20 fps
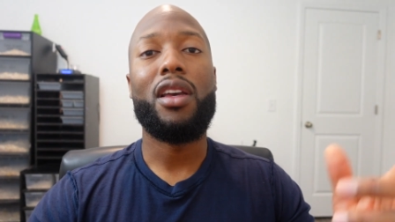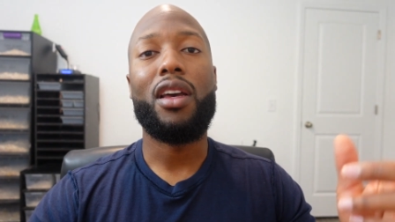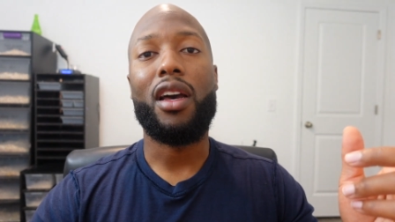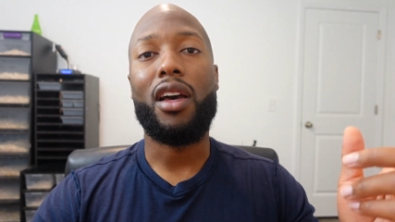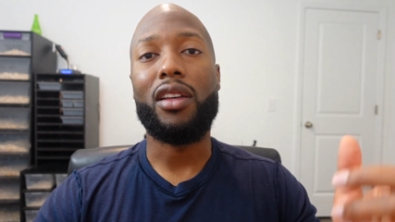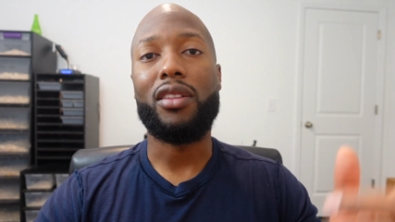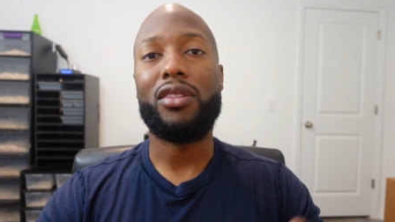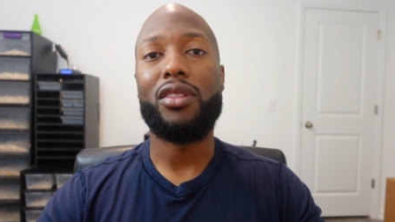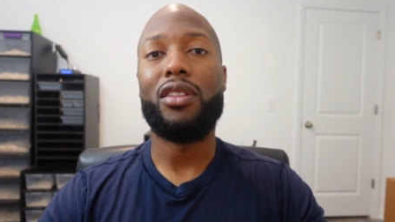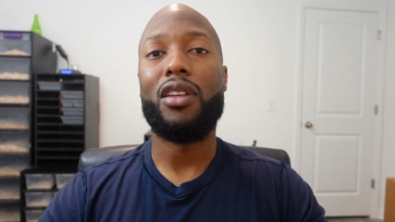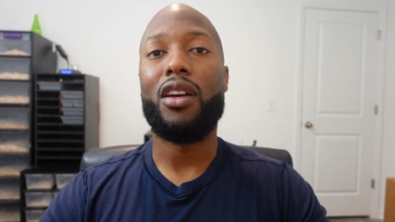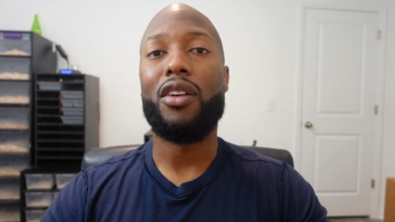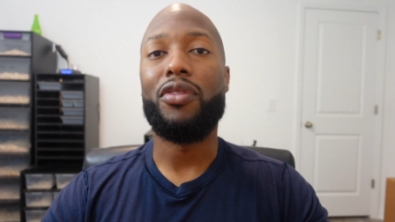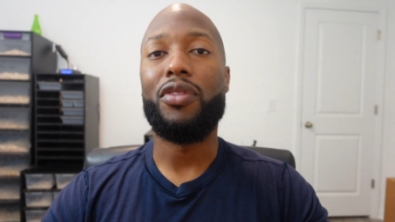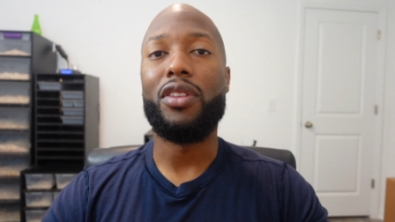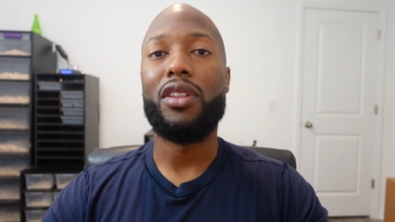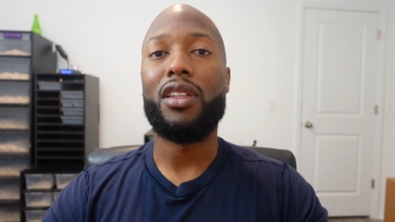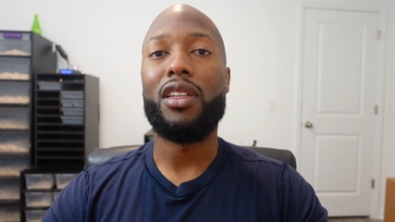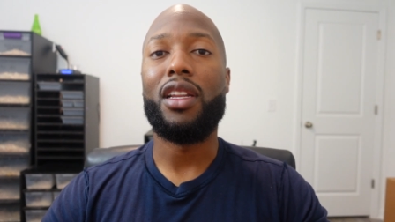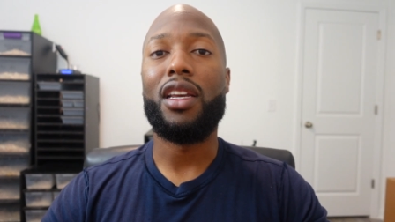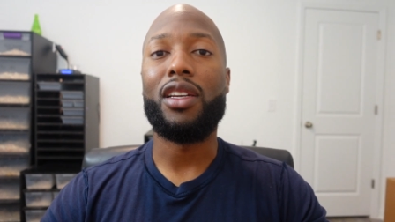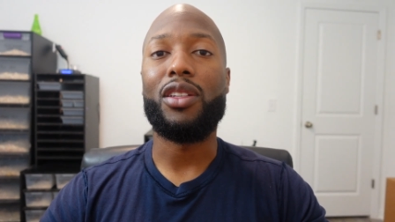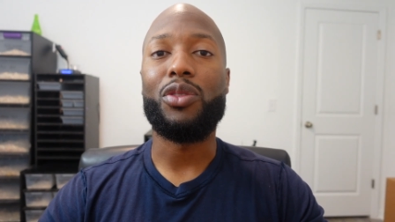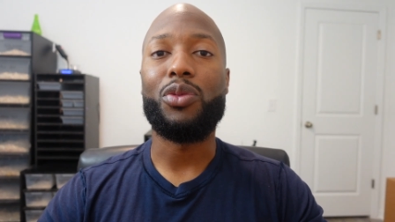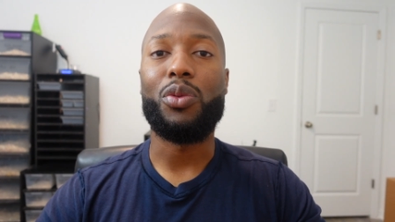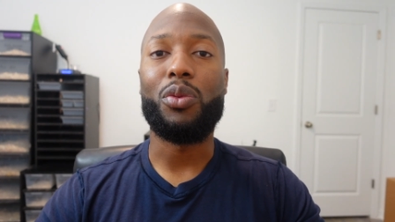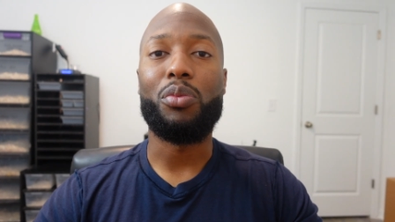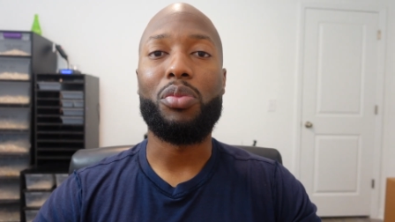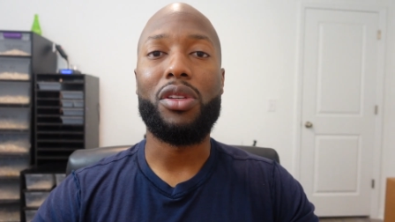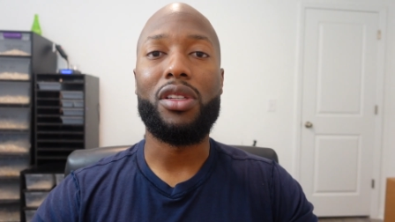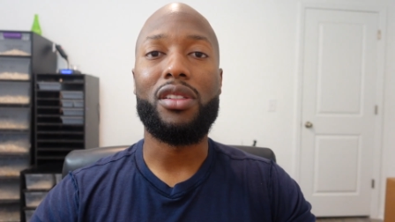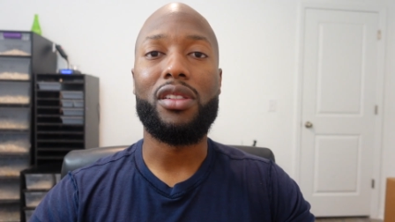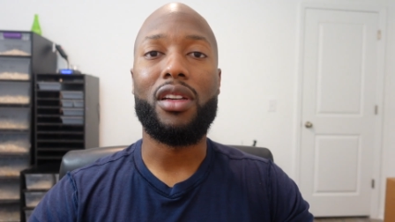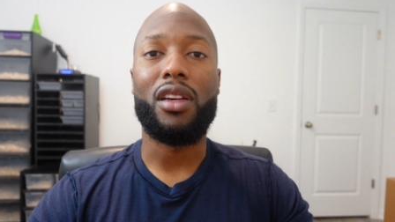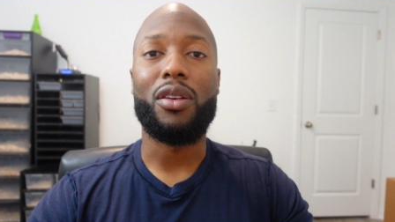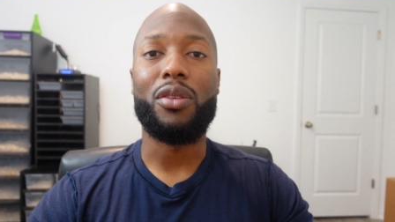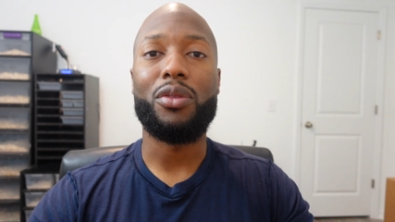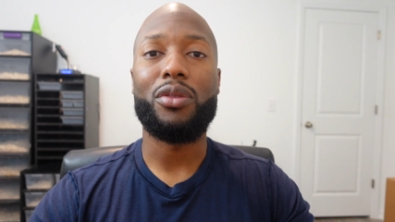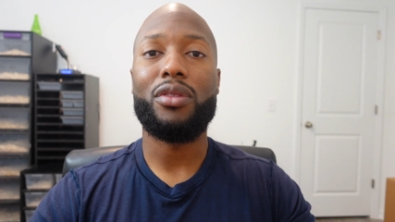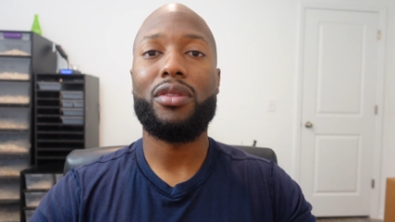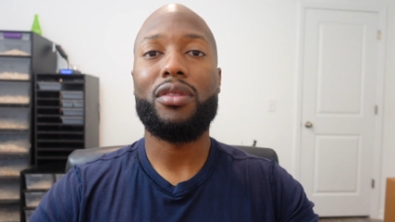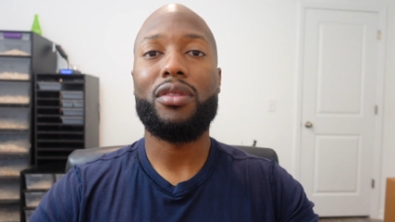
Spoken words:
I'll see y'all for the next one. Peace out.